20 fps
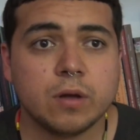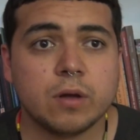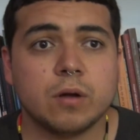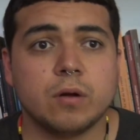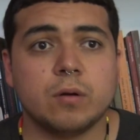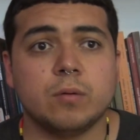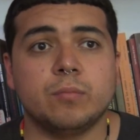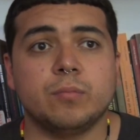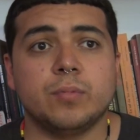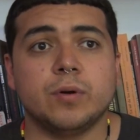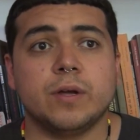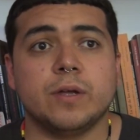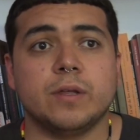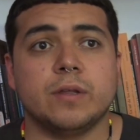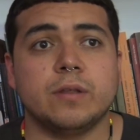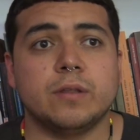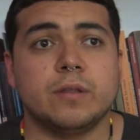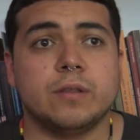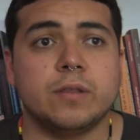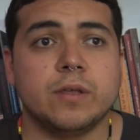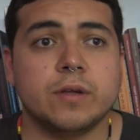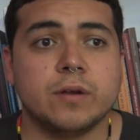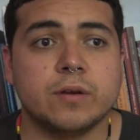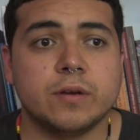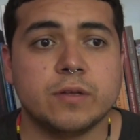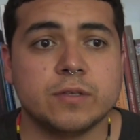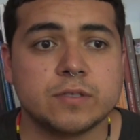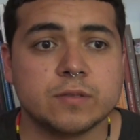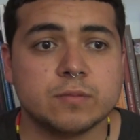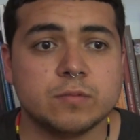Um, but there
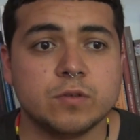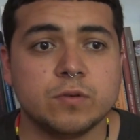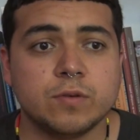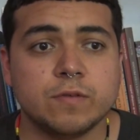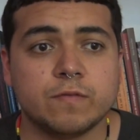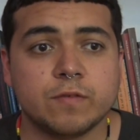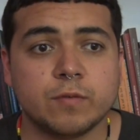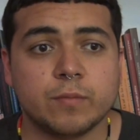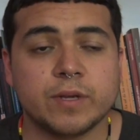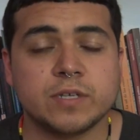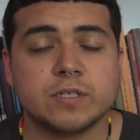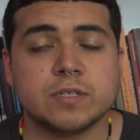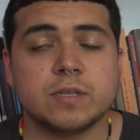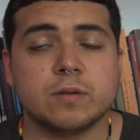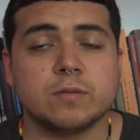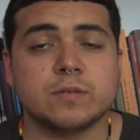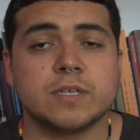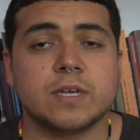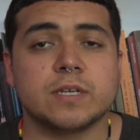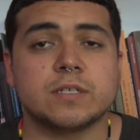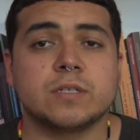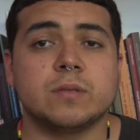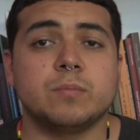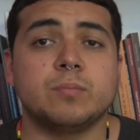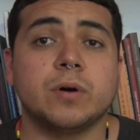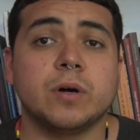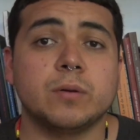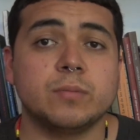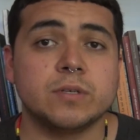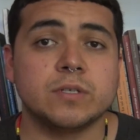is some new information that was actually
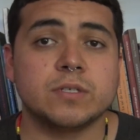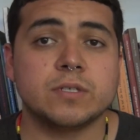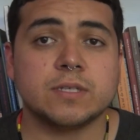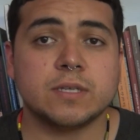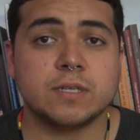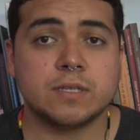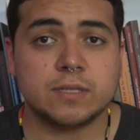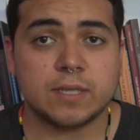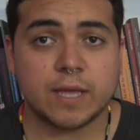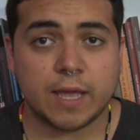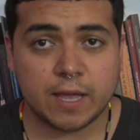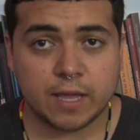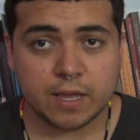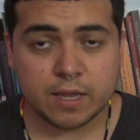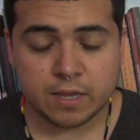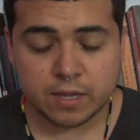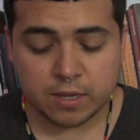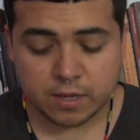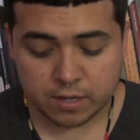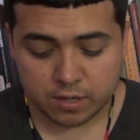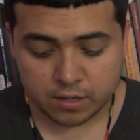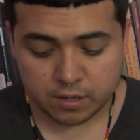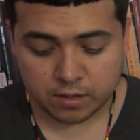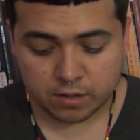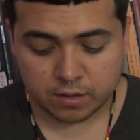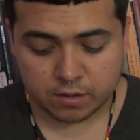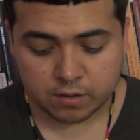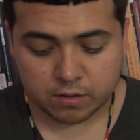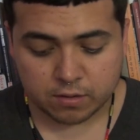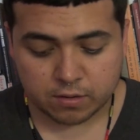published today,
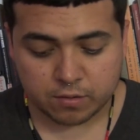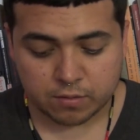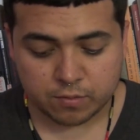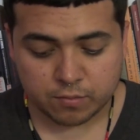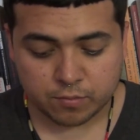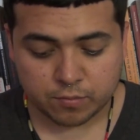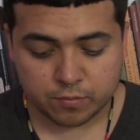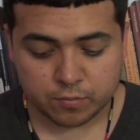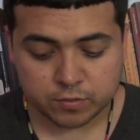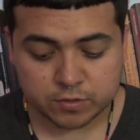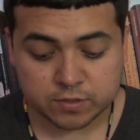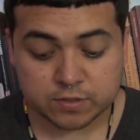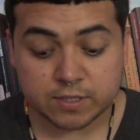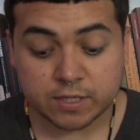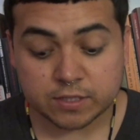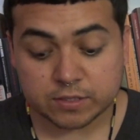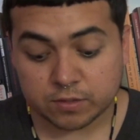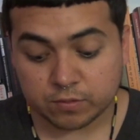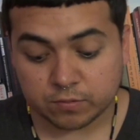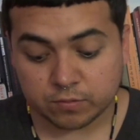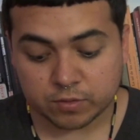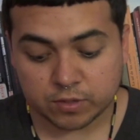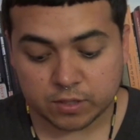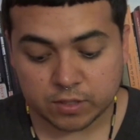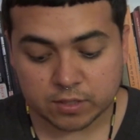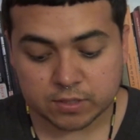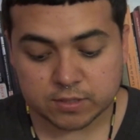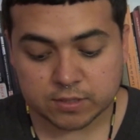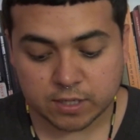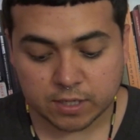um, which is actually
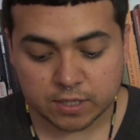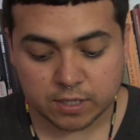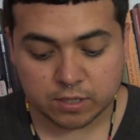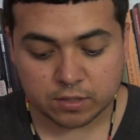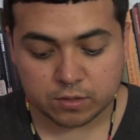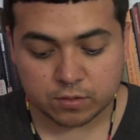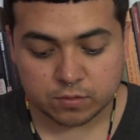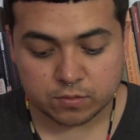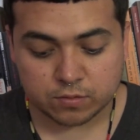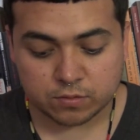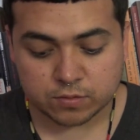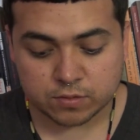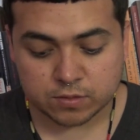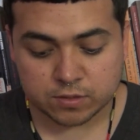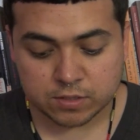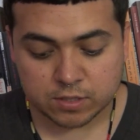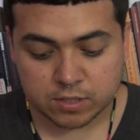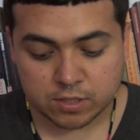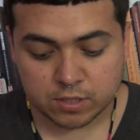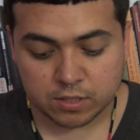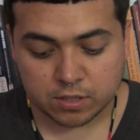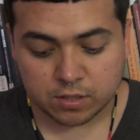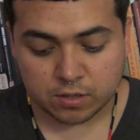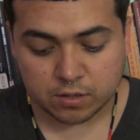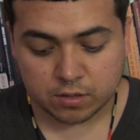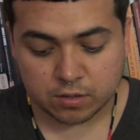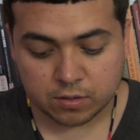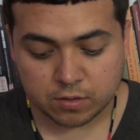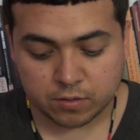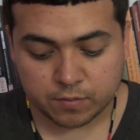really exciting news
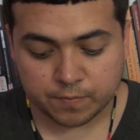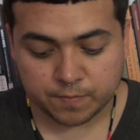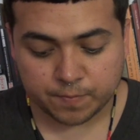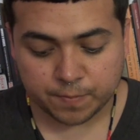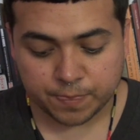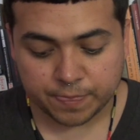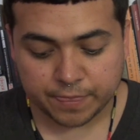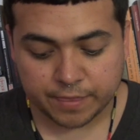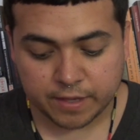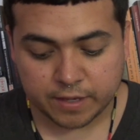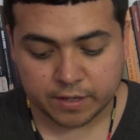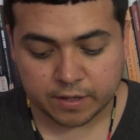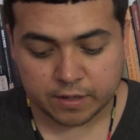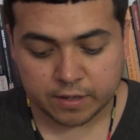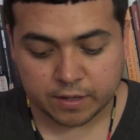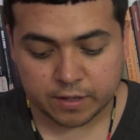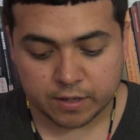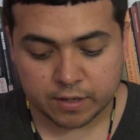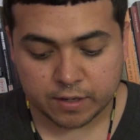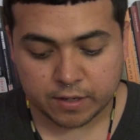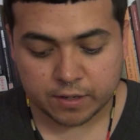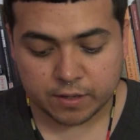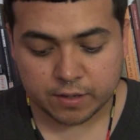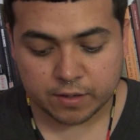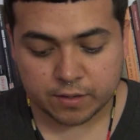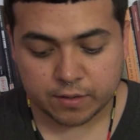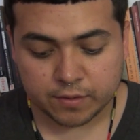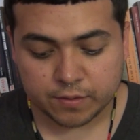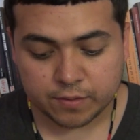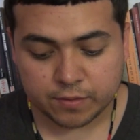um, that uh,
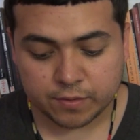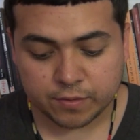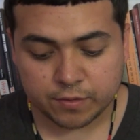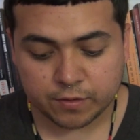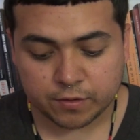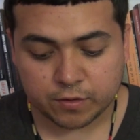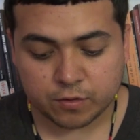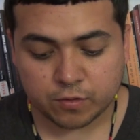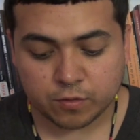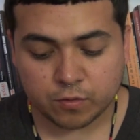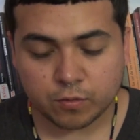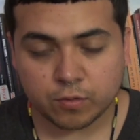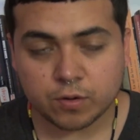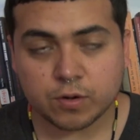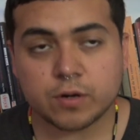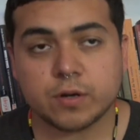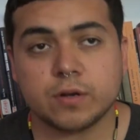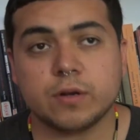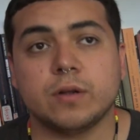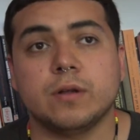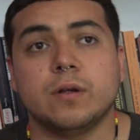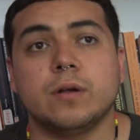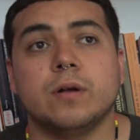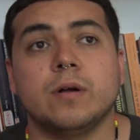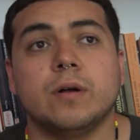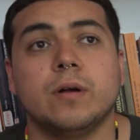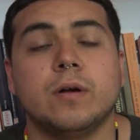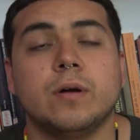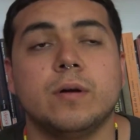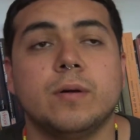the court,
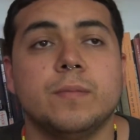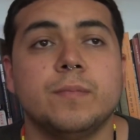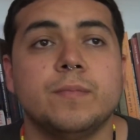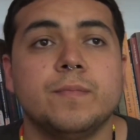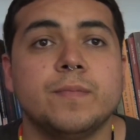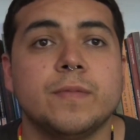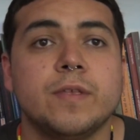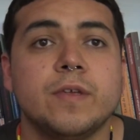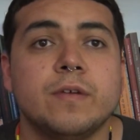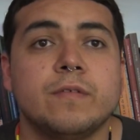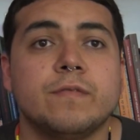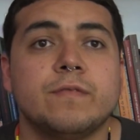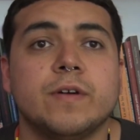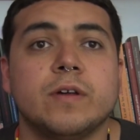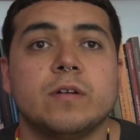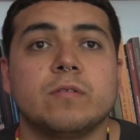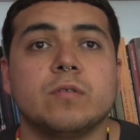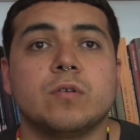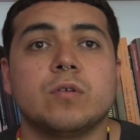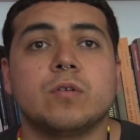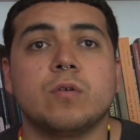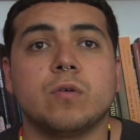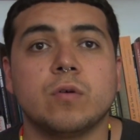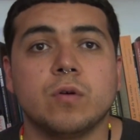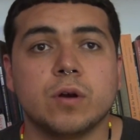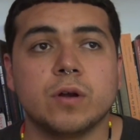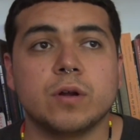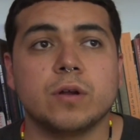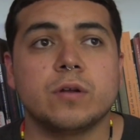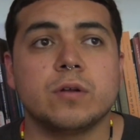um, federal
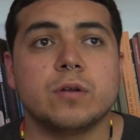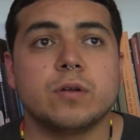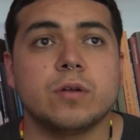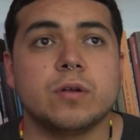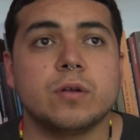court,